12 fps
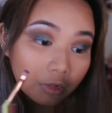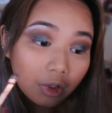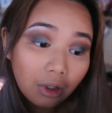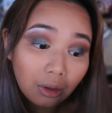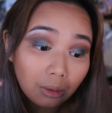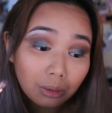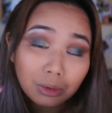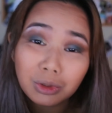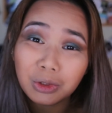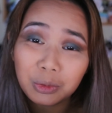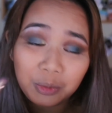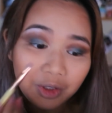Oh,
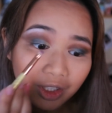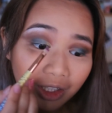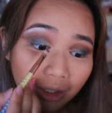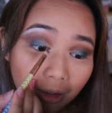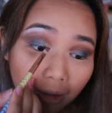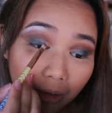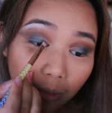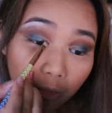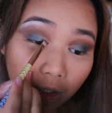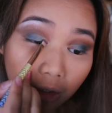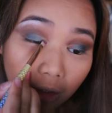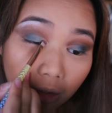so pretty. My
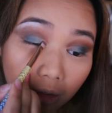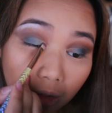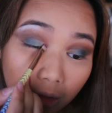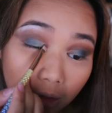God.